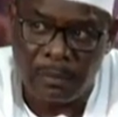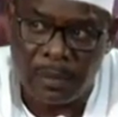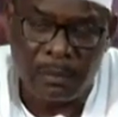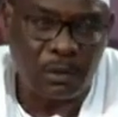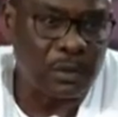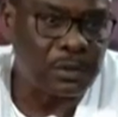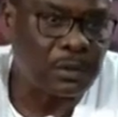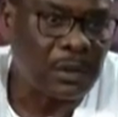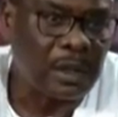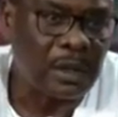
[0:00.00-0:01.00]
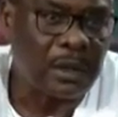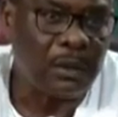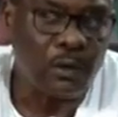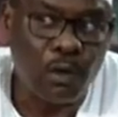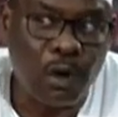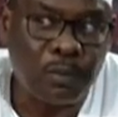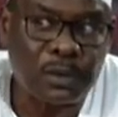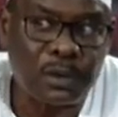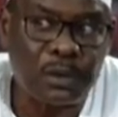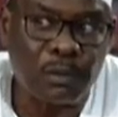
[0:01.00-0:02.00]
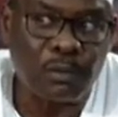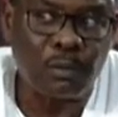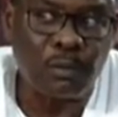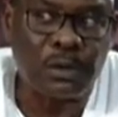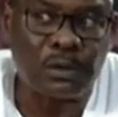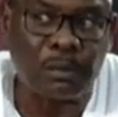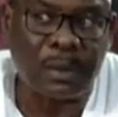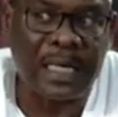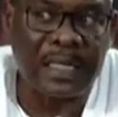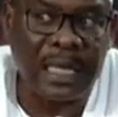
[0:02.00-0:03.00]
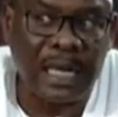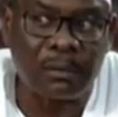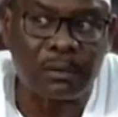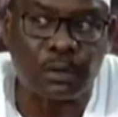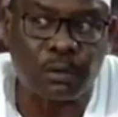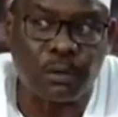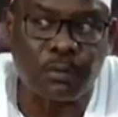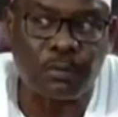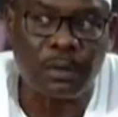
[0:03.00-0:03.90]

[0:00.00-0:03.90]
Because no opposition would want to bring down the roof